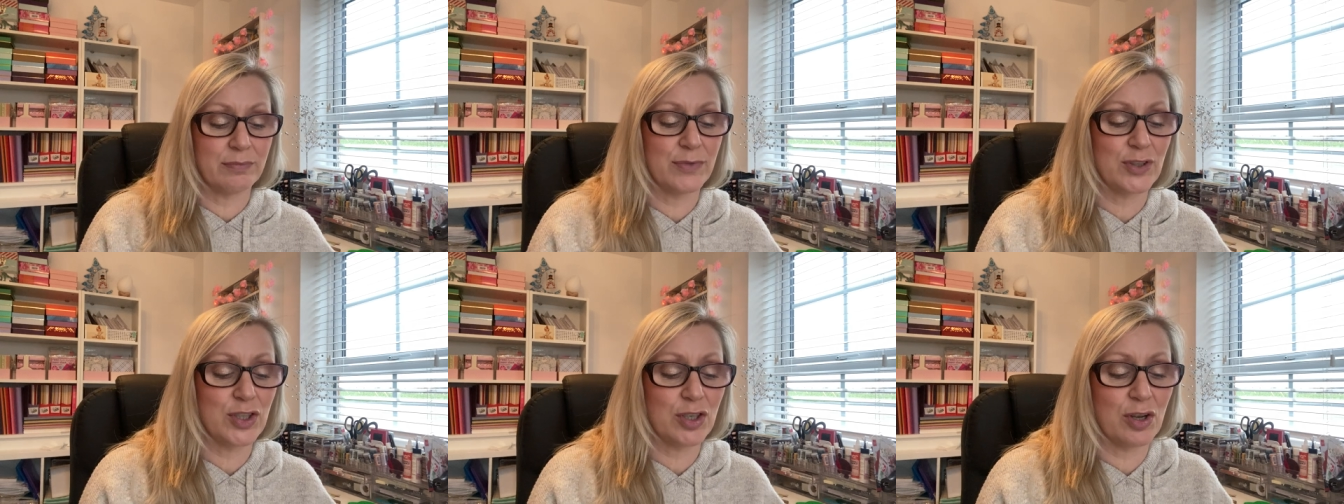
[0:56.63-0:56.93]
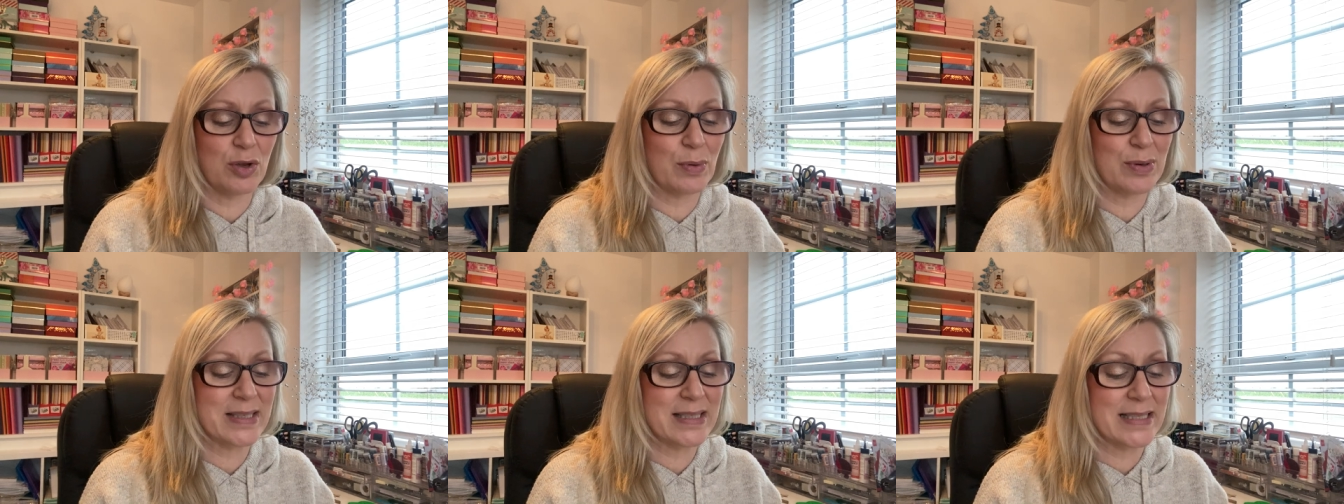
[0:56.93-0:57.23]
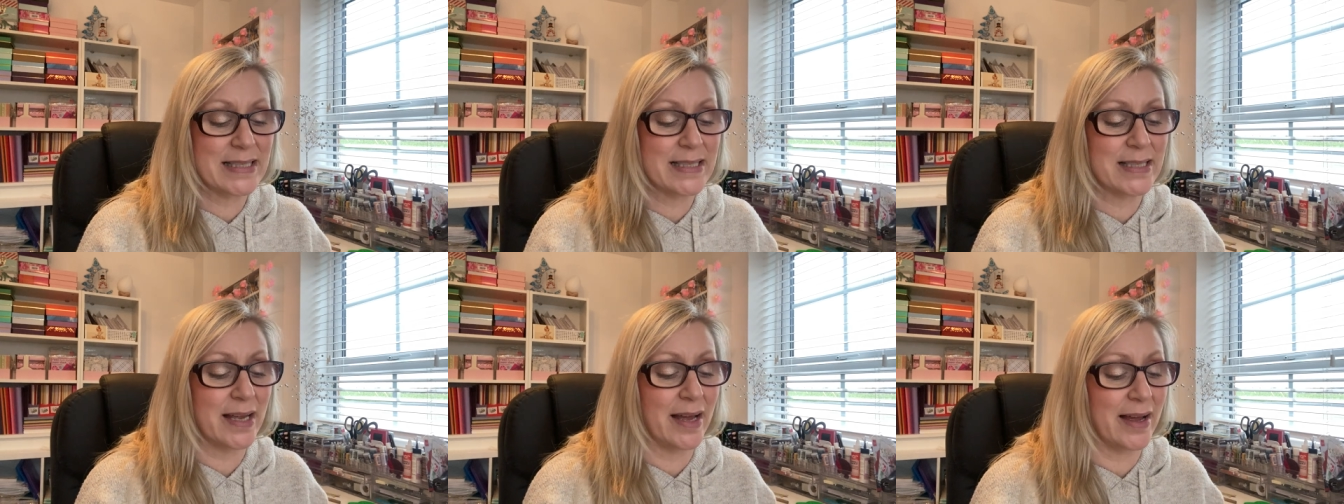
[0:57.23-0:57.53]
show you what's
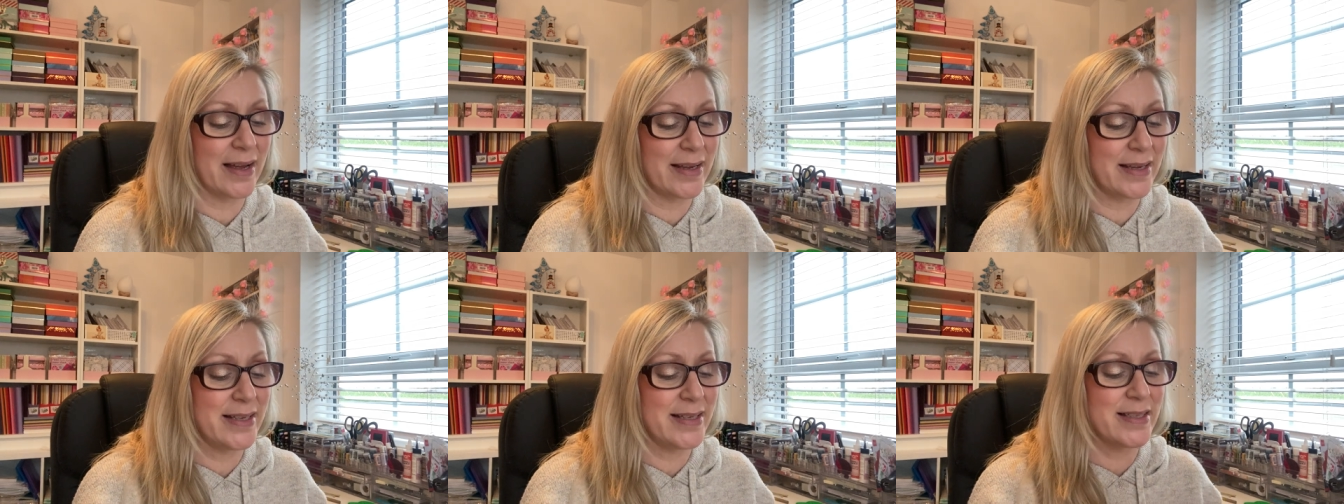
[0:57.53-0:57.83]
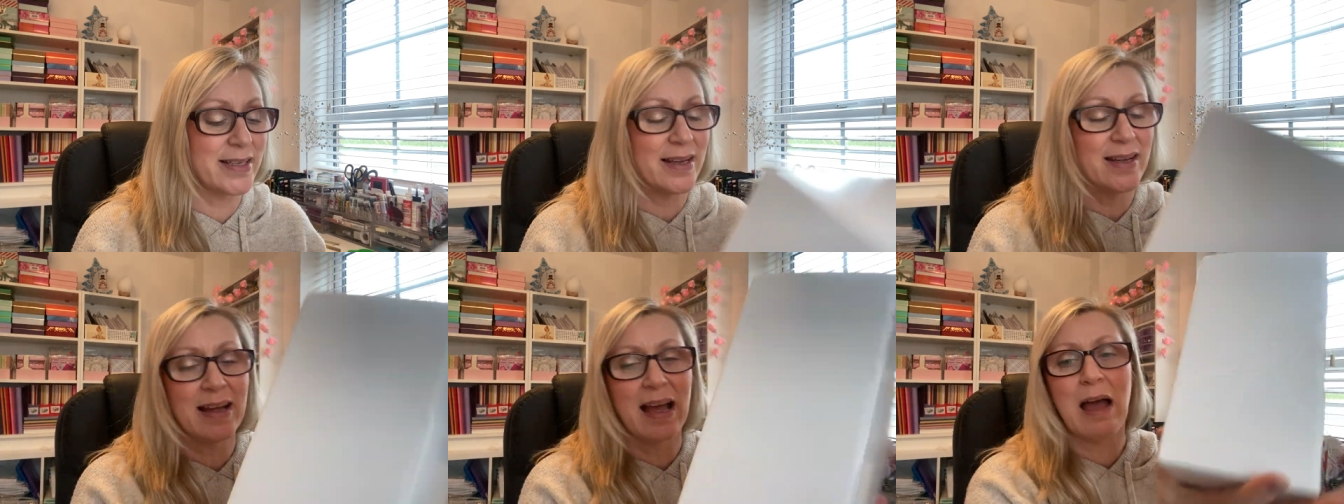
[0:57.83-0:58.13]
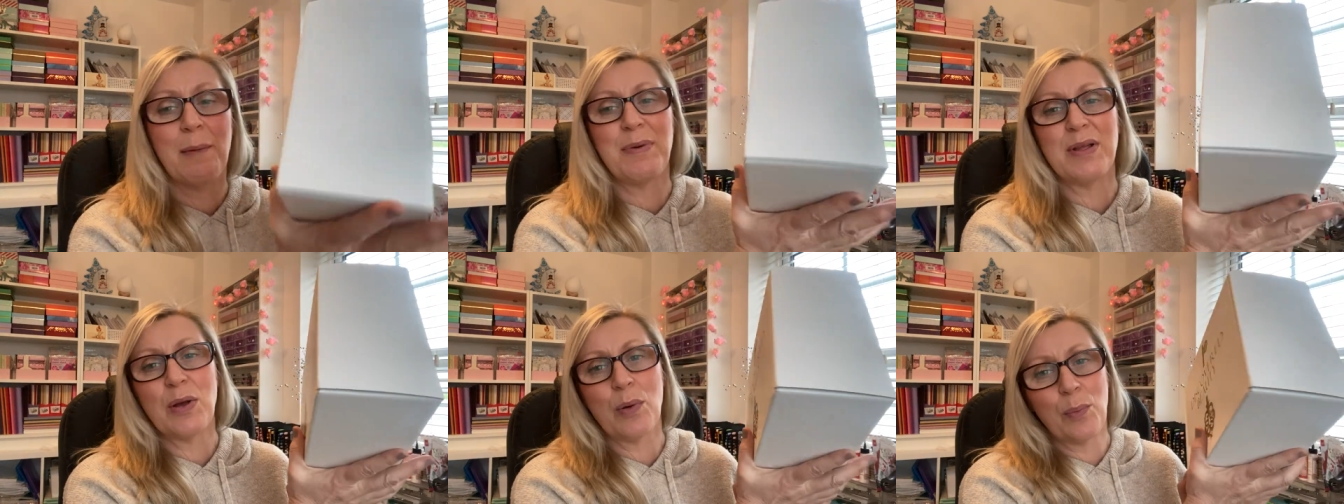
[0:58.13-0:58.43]
inside?
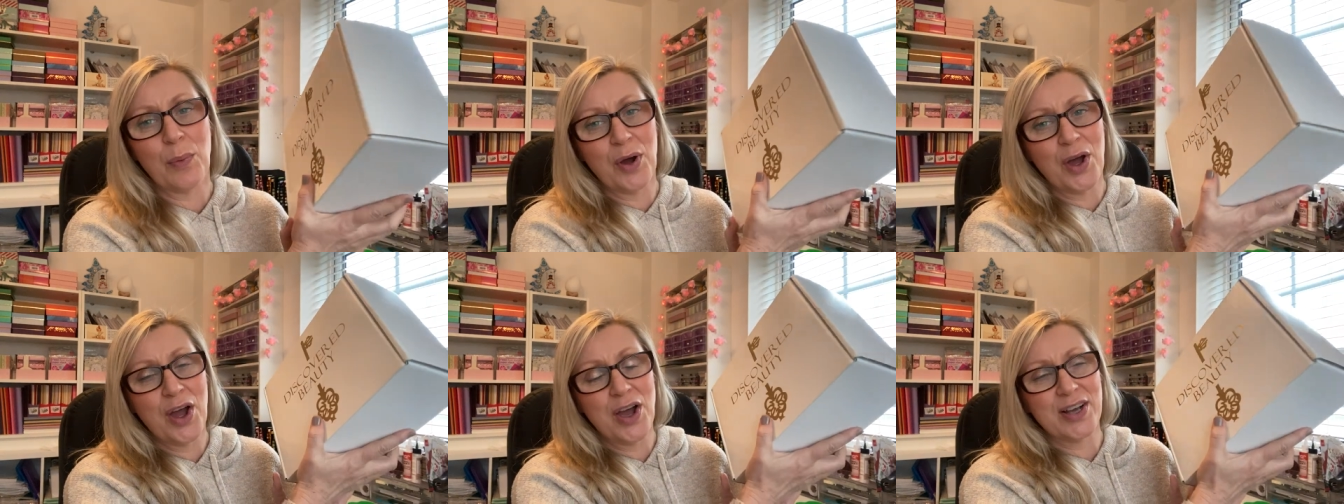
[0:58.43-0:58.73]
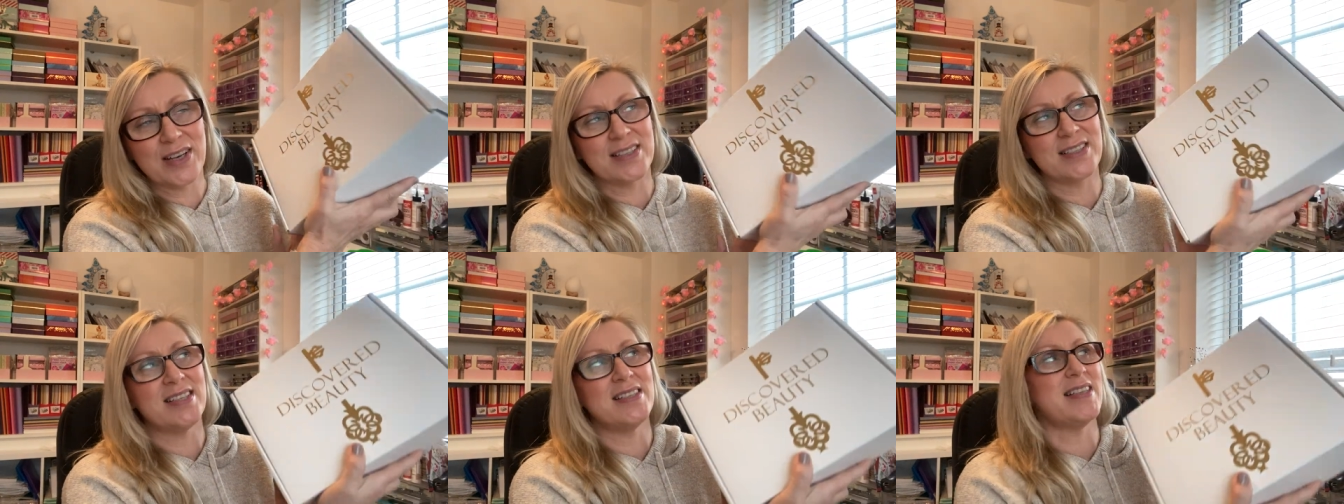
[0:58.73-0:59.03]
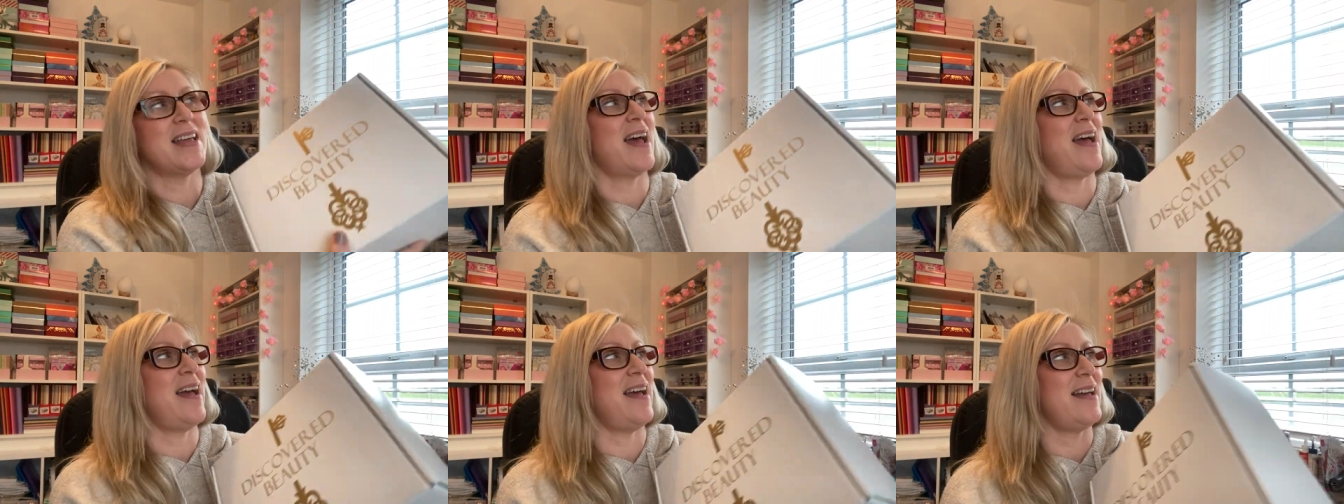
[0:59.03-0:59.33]
I've been at work
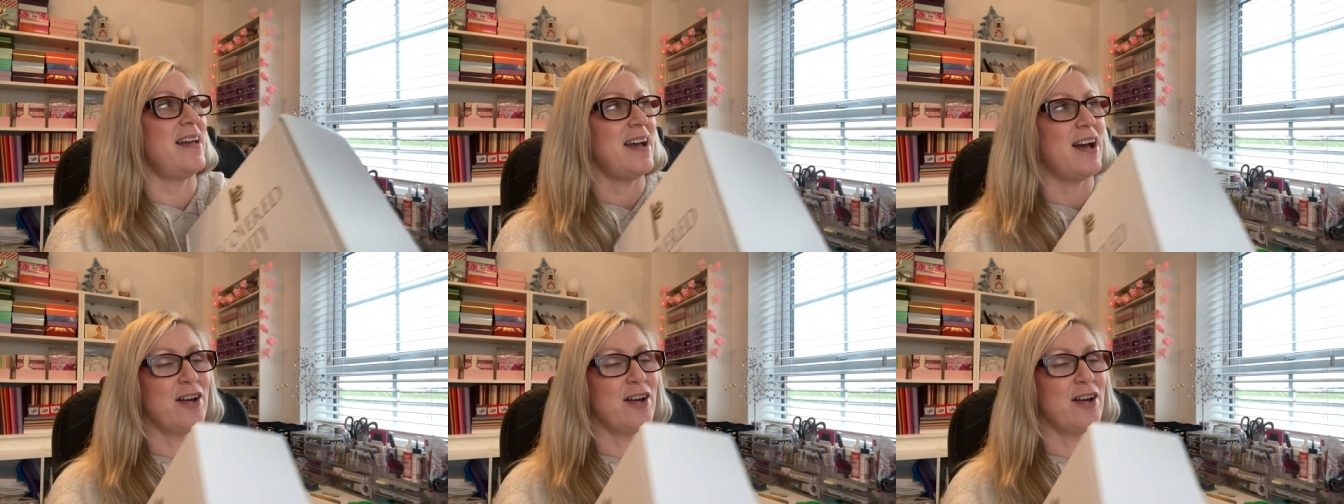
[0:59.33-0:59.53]
today.